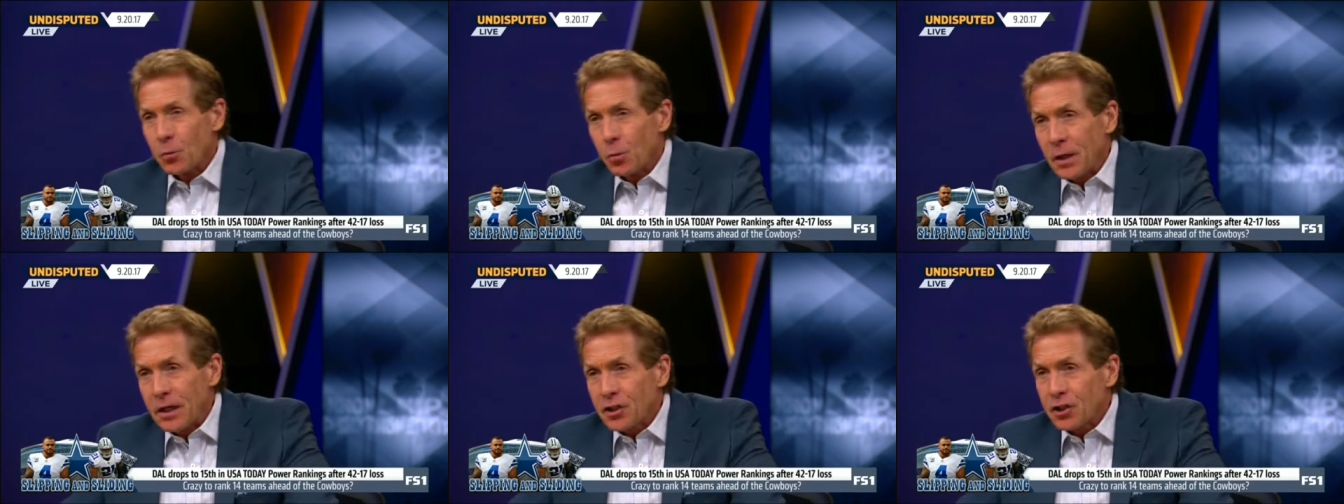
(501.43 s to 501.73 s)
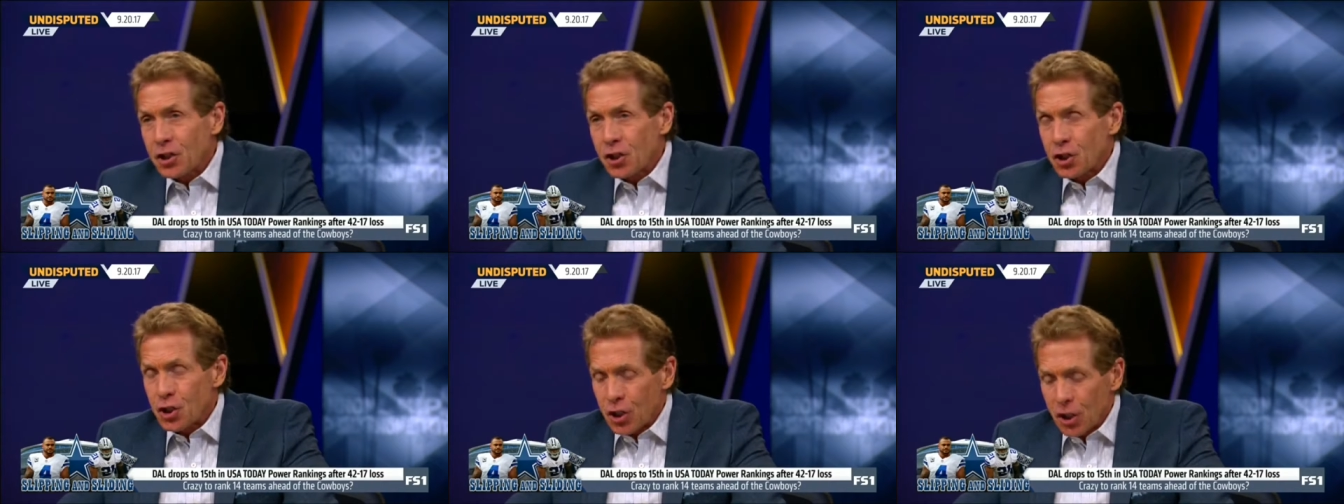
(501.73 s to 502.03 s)
They
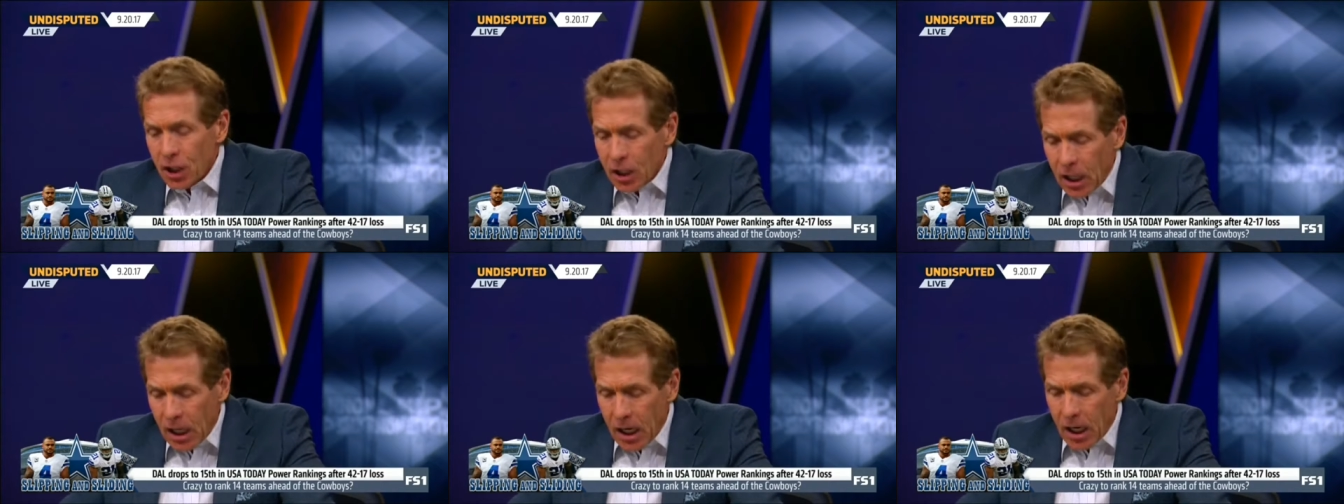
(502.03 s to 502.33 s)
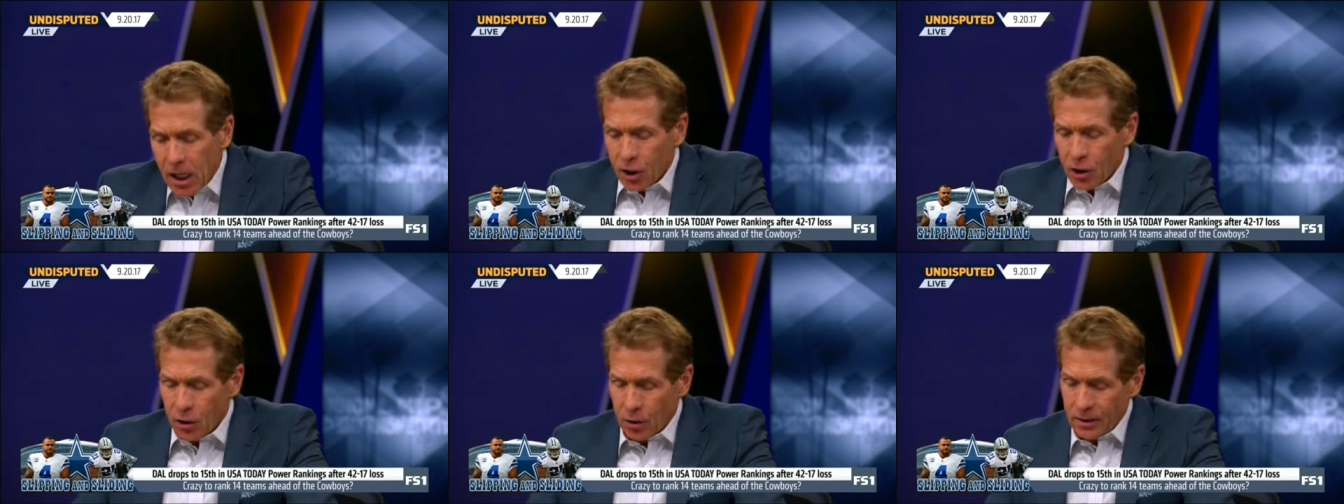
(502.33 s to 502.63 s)
went to
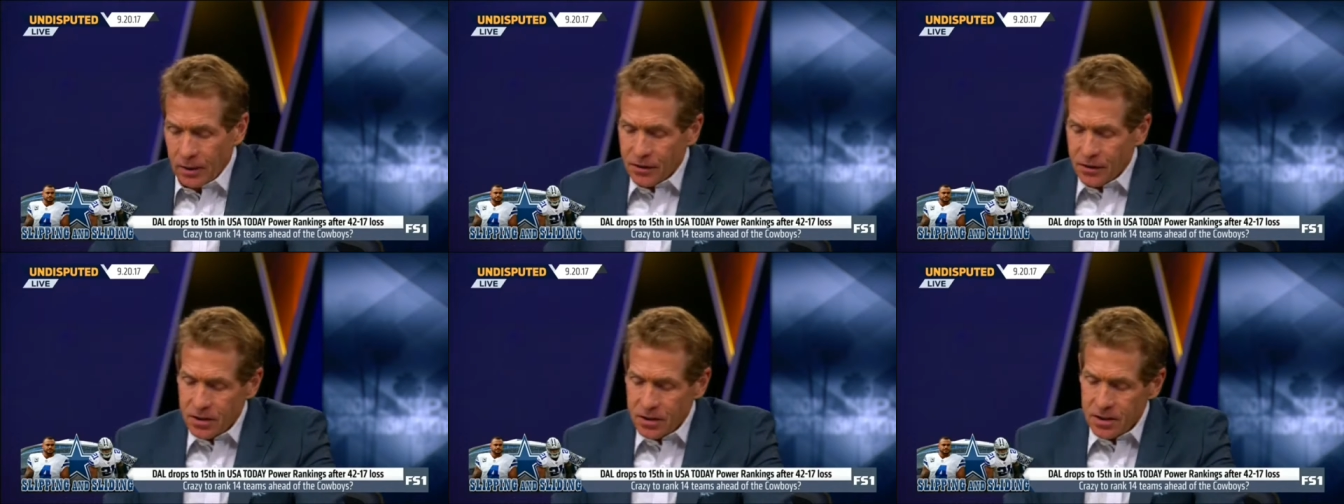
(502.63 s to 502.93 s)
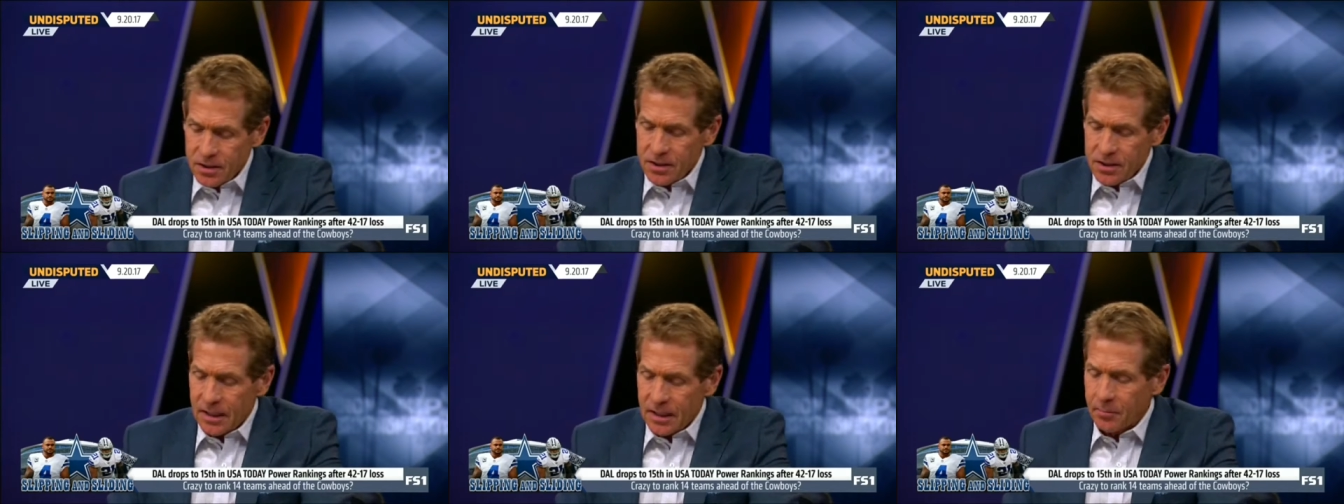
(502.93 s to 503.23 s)
Chicago, and
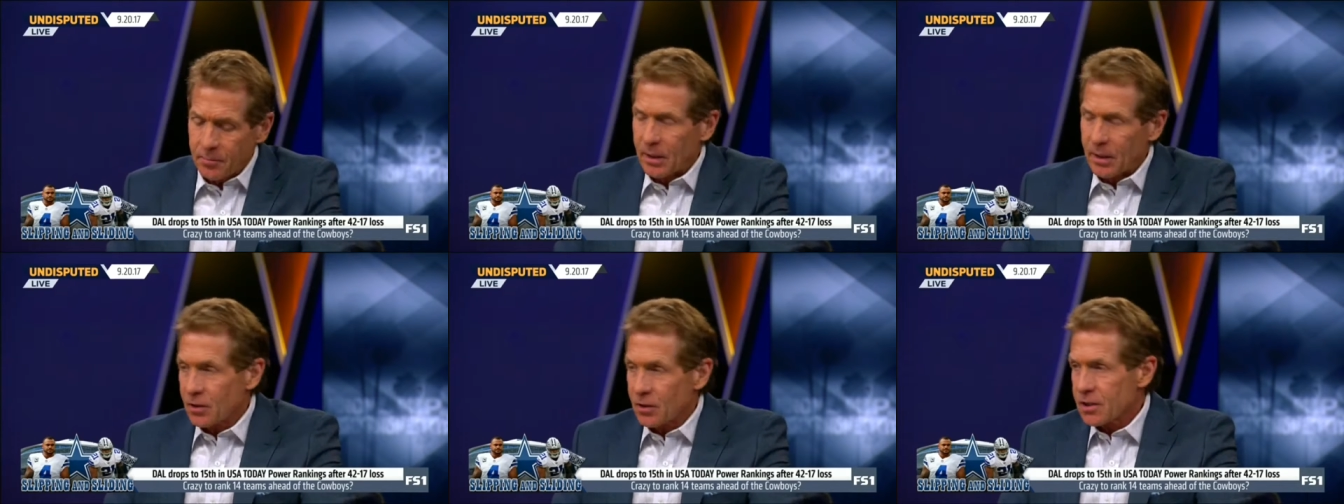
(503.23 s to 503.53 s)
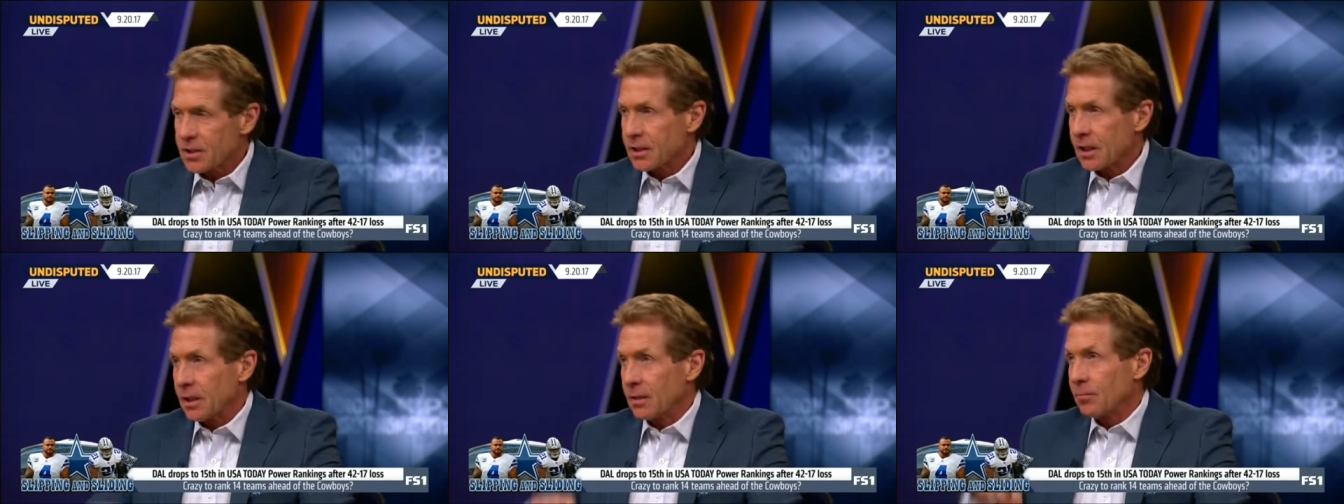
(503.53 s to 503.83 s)
this is the same
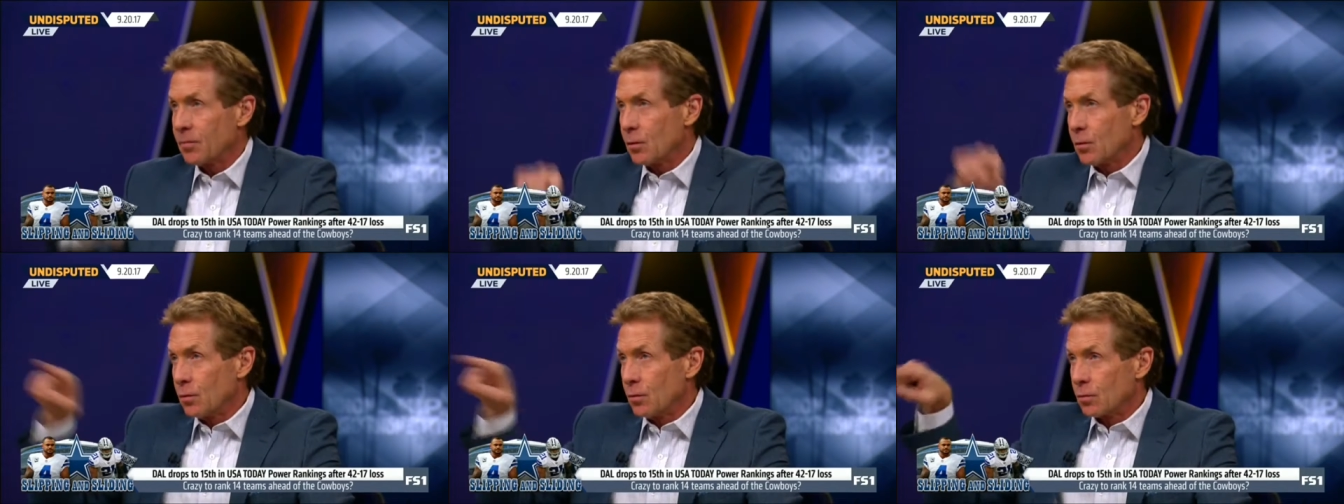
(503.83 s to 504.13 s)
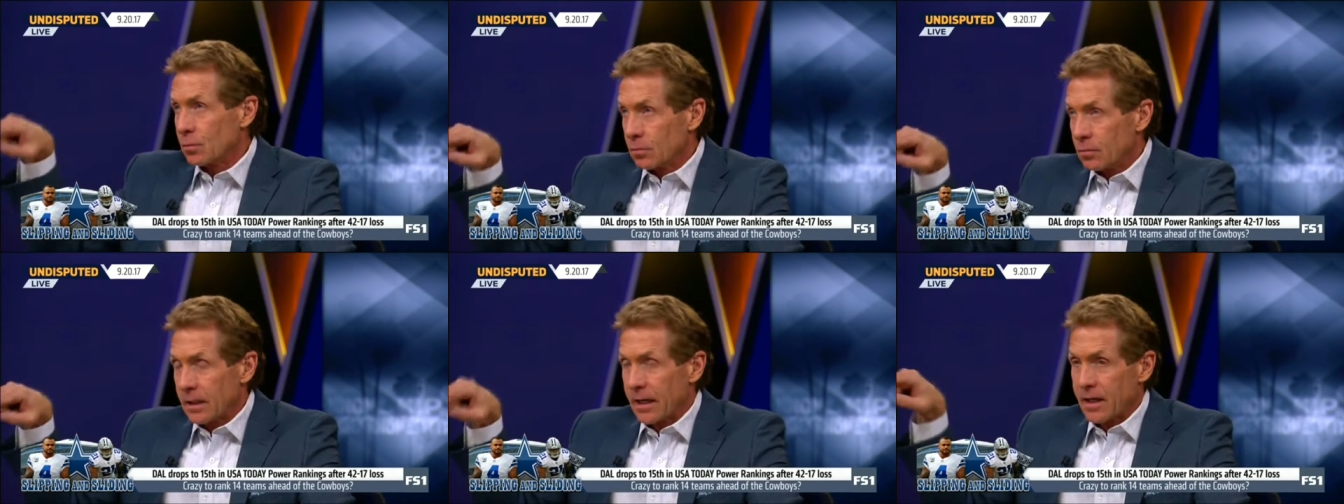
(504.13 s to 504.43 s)
Bears team who